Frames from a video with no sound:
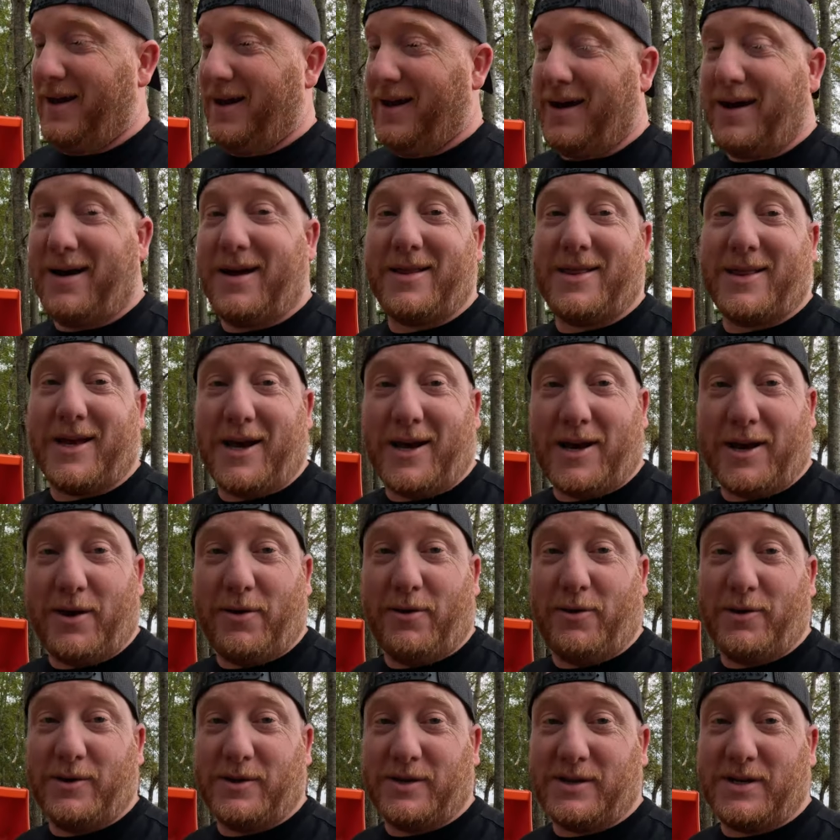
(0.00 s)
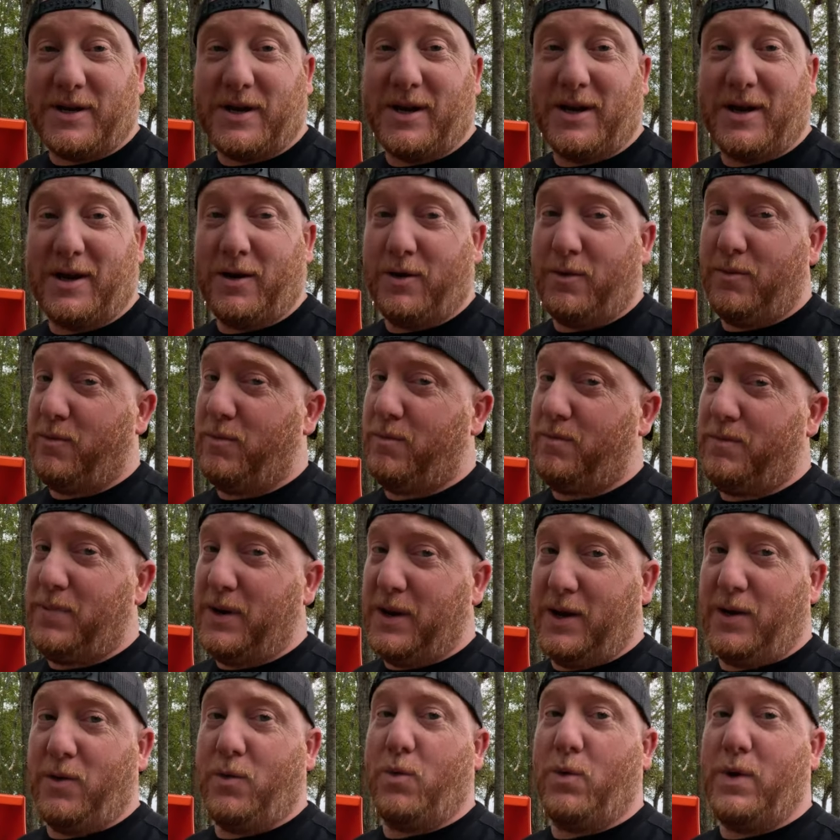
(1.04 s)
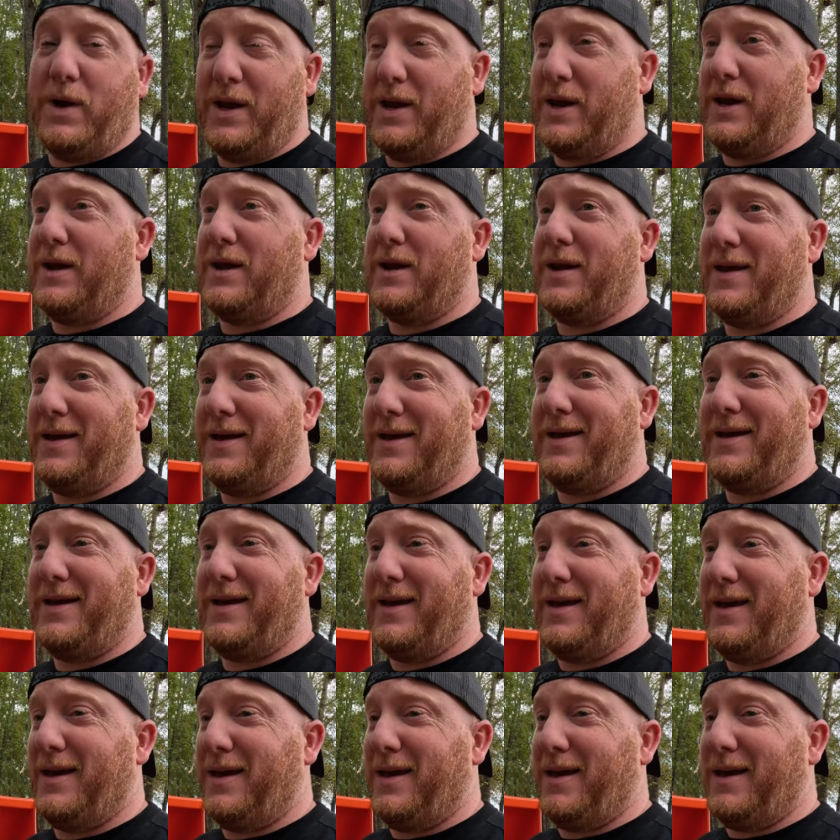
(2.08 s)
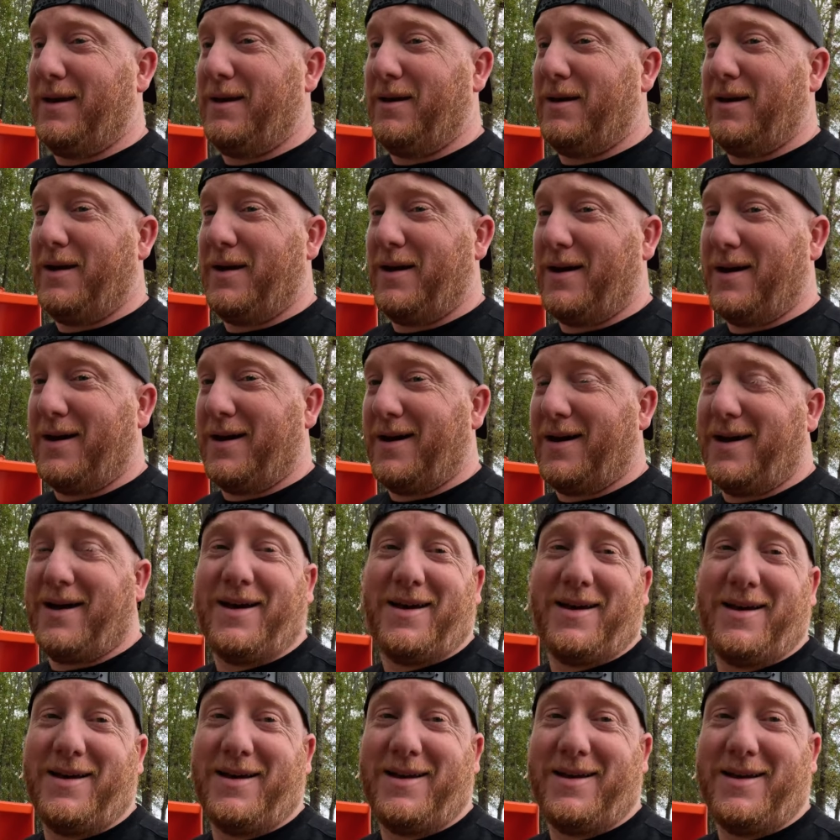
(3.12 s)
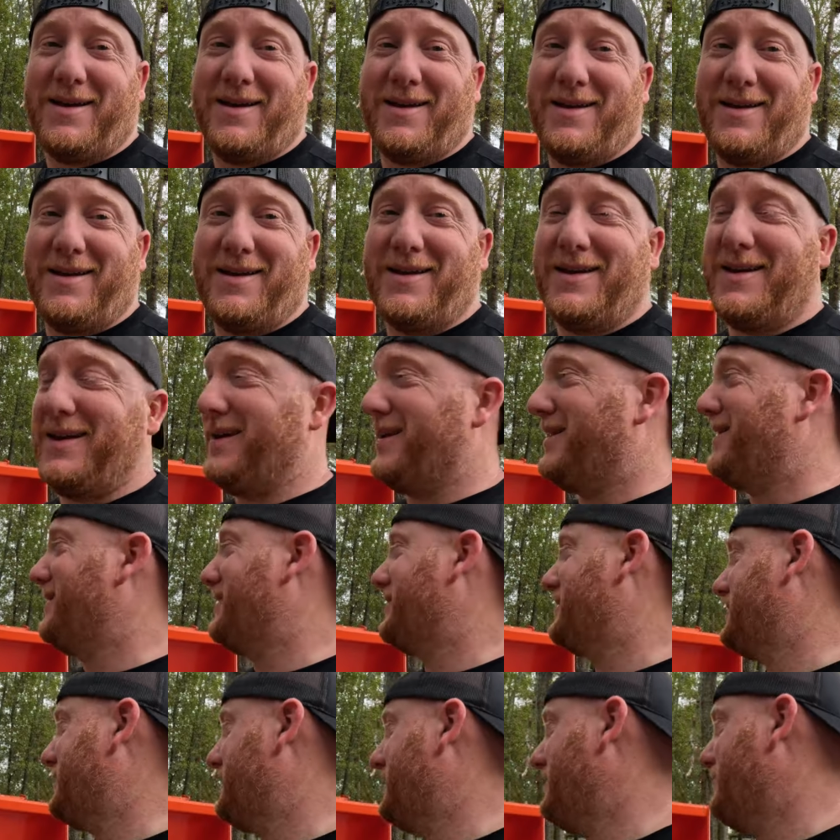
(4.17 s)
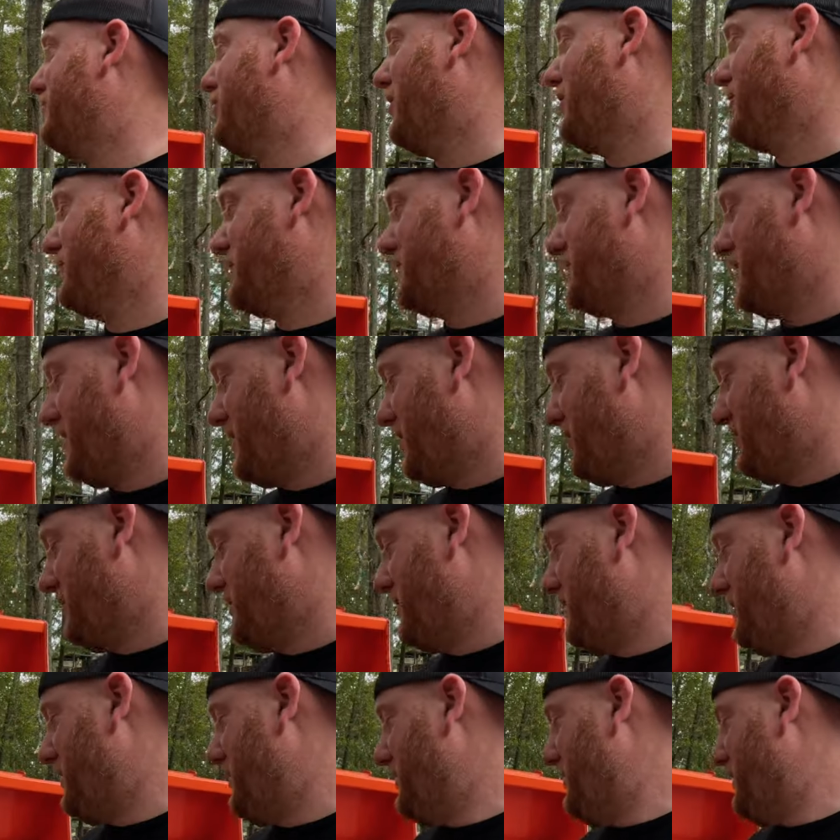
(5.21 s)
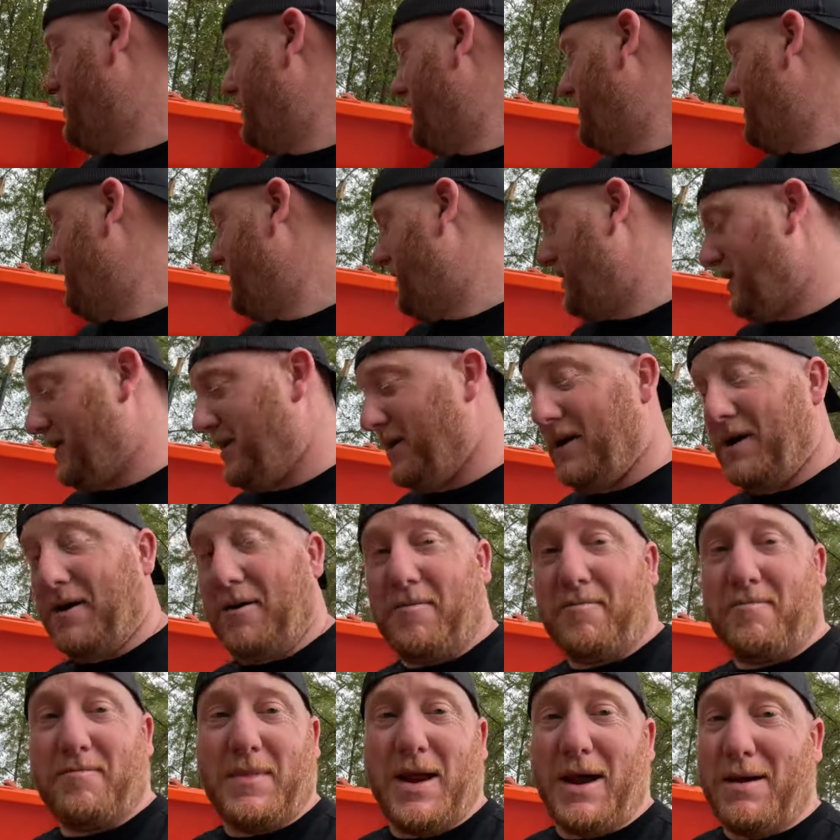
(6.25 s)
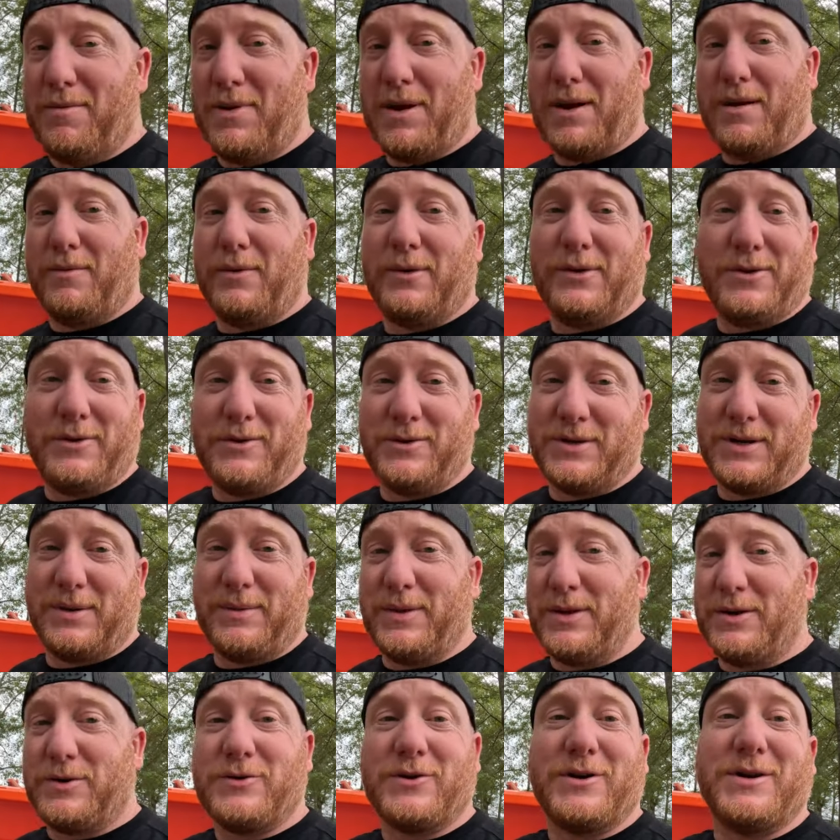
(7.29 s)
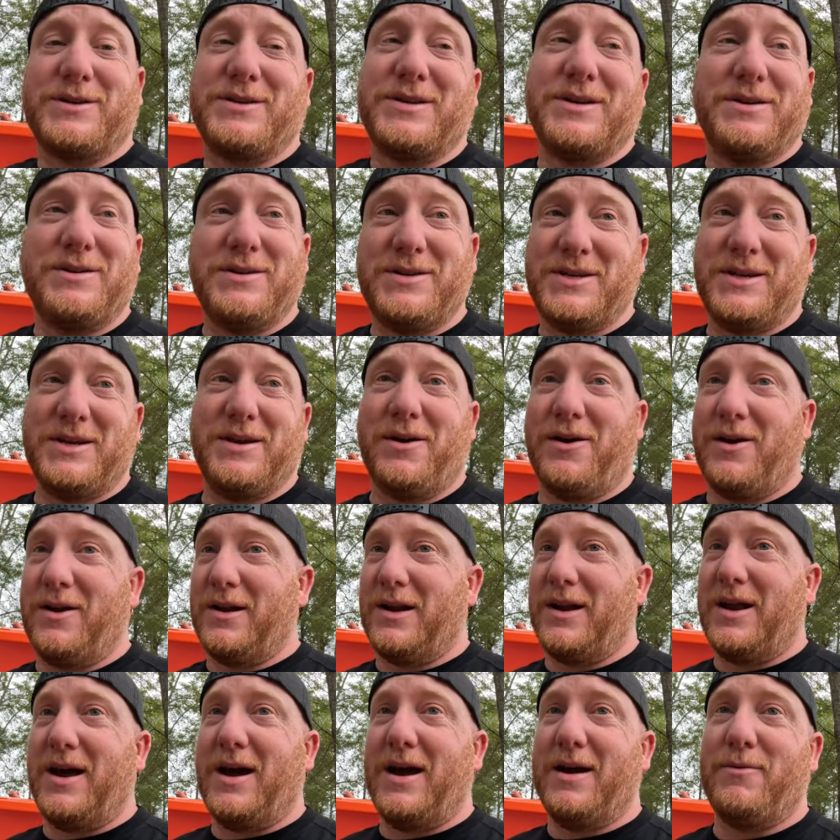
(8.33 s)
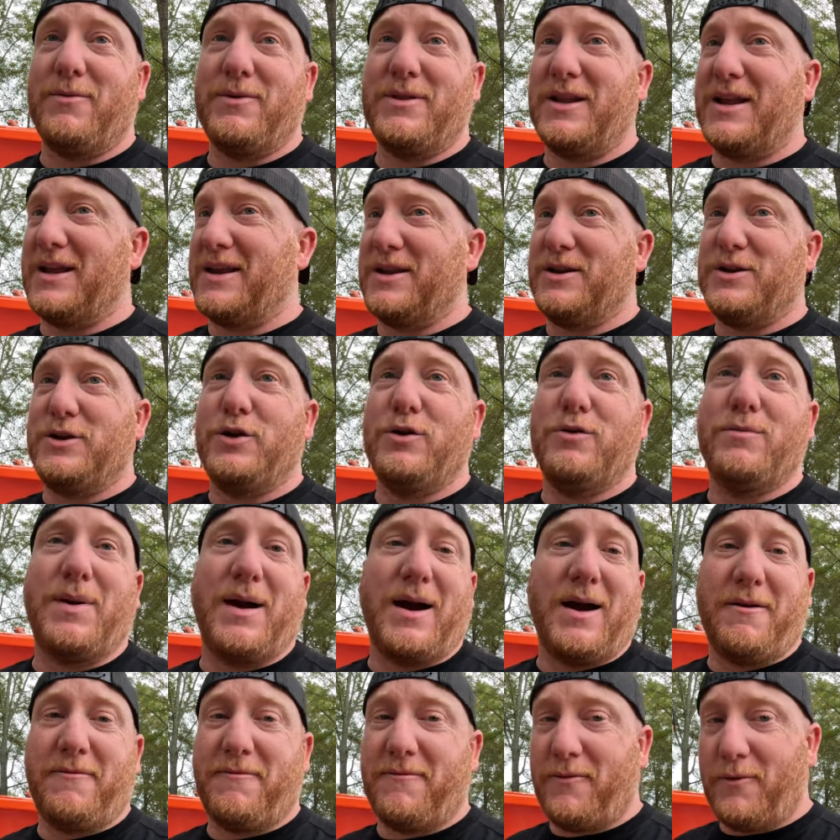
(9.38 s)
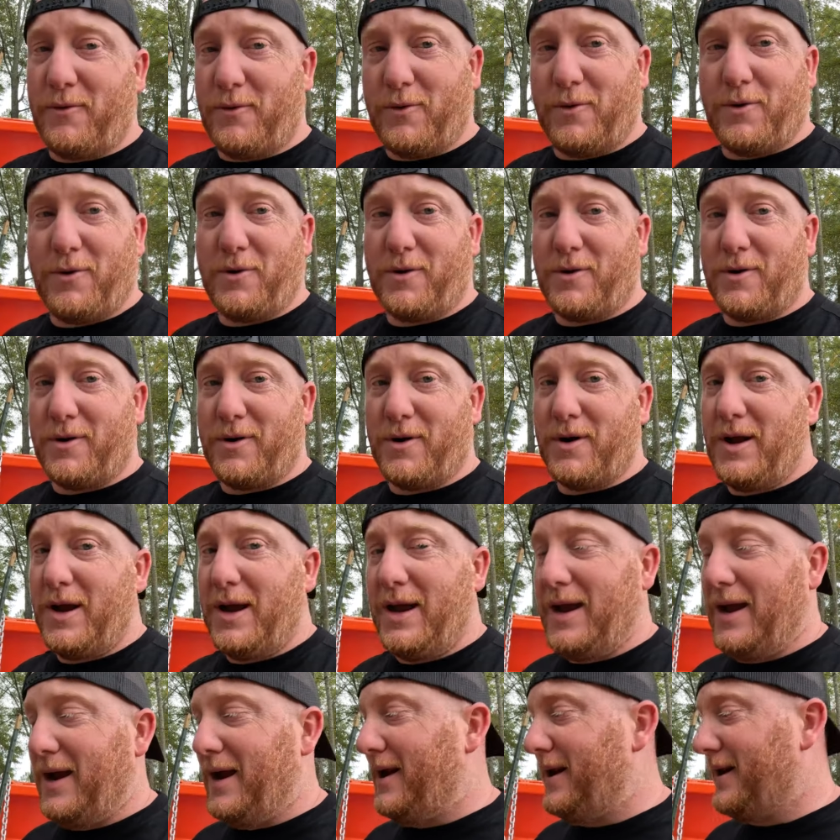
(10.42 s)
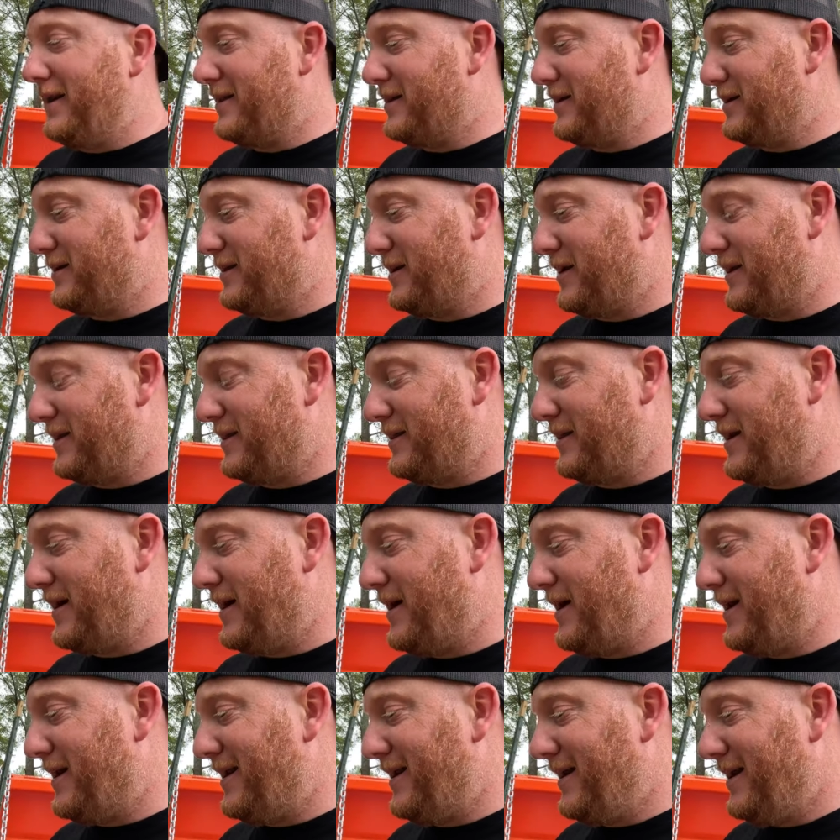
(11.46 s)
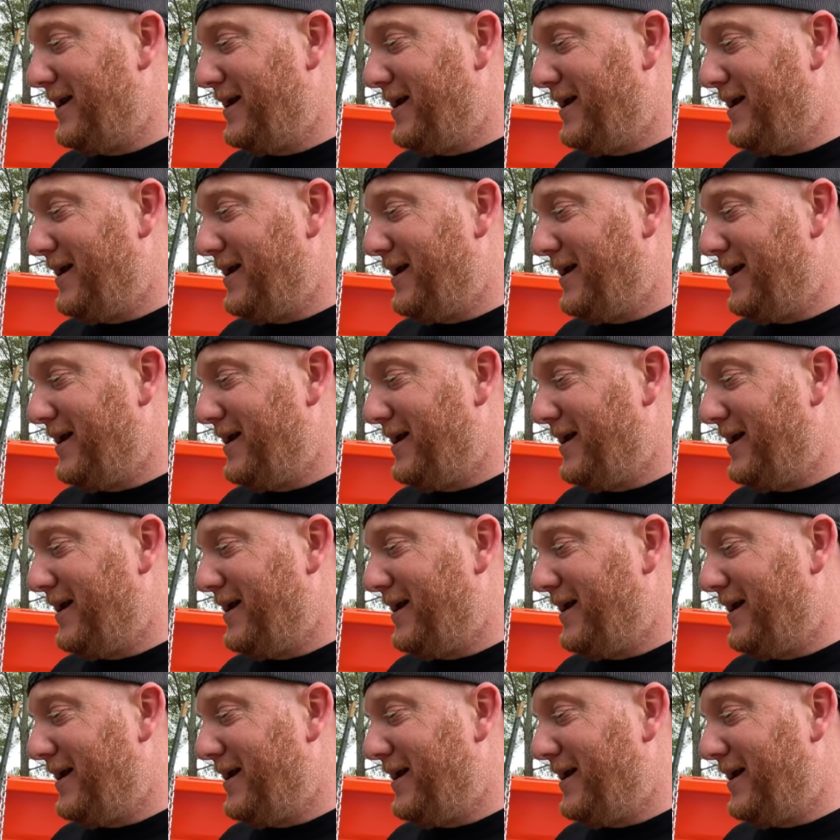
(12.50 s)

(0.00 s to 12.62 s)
I thought I was being weak uh, getting this T-post out. Um, not being able to do some of the tricks that you see online with like a 2x4 or anything like that.